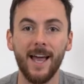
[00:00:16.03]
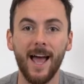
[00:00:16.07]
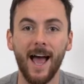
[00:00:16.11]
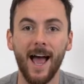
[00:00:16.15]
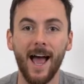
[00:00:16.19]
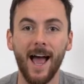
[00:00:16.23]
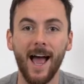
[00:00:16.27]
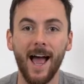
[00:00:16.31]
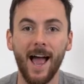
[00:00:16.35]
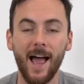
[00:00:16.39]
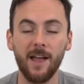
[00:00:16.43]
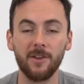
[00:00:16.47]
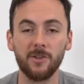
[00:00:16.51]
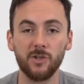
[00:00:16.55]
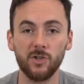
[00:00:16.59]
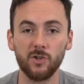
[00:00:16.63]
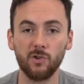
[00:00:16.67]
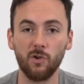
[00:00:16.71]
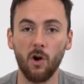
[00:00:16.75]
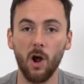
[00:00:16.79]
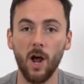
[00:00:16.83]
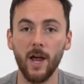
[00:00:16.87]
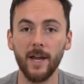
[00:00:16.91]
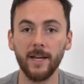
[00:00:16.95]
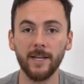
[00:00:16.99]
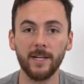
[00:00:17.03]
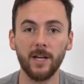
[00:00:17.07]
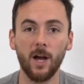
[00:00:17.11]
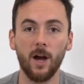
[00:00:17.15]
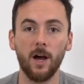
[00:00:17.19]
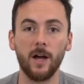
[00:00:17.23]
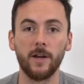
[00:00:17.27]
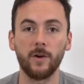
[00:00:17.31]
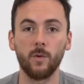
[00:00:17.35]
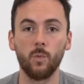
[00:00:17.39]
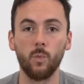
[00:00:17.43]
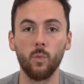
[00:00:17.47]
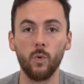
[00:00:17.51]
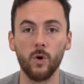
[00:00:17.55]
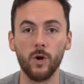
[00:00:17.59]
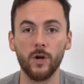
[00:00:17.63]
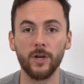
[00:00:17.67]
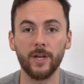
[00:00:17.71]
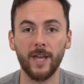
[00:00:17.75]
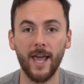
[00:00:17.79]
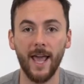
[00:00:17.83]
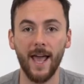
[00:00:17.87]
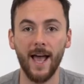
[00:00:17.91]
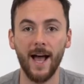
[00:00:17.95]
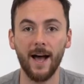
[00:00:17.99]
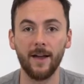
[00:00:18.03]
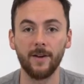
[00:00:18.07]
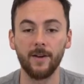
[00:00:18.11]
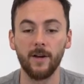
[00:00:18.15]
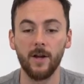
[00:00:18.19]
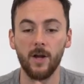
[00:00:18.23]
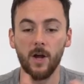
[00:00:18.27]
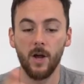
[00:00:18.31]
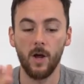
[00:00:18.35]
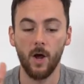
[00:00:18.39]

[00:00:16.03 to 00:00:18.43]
and try and kind of work out,